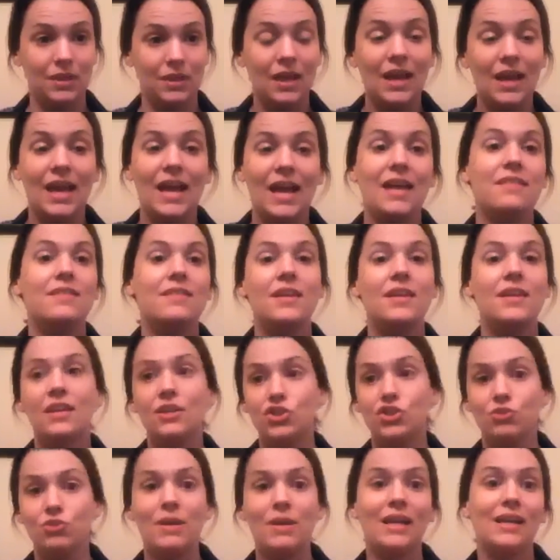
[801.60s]
And then as
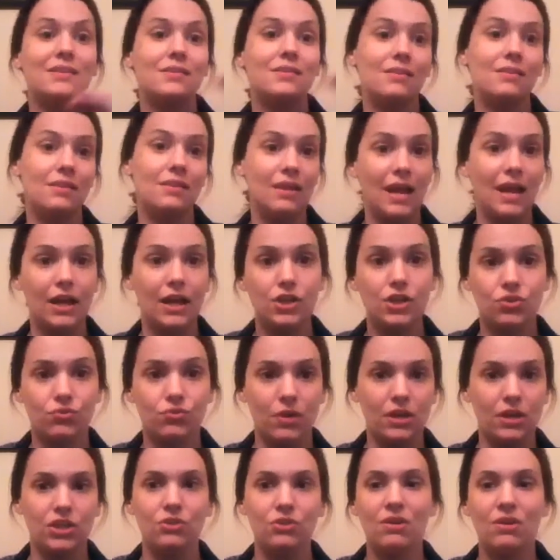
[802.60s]
you make it to the next
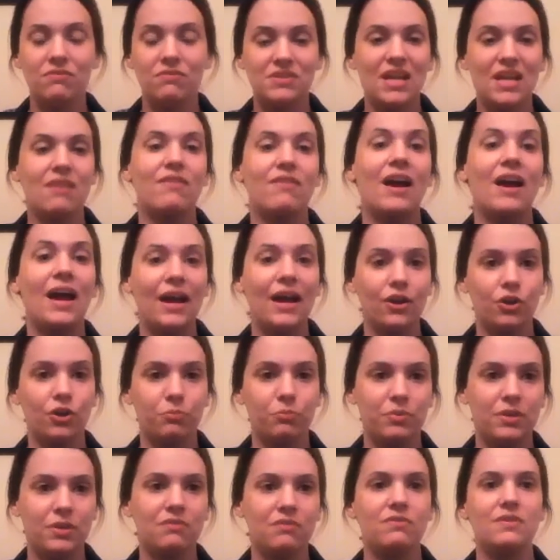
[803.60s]
rank, you have to have a
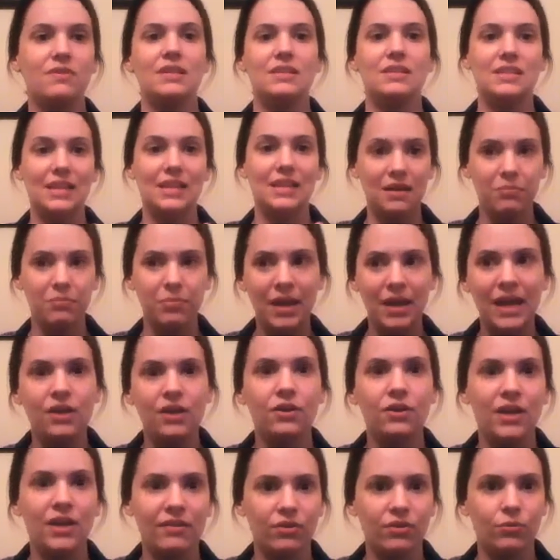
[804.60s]
higher PV to get paid
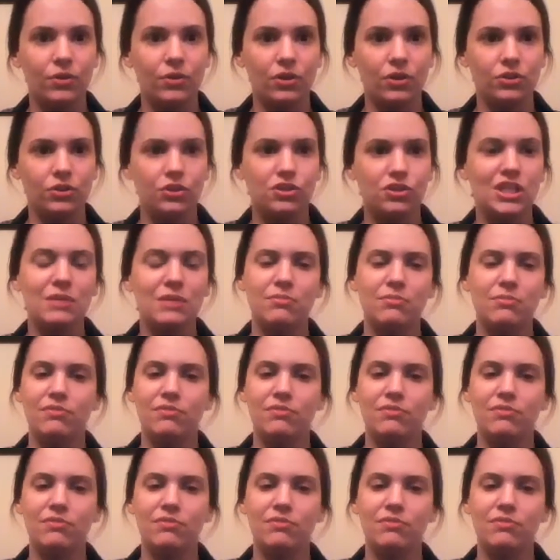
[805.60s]
on everyone on your team.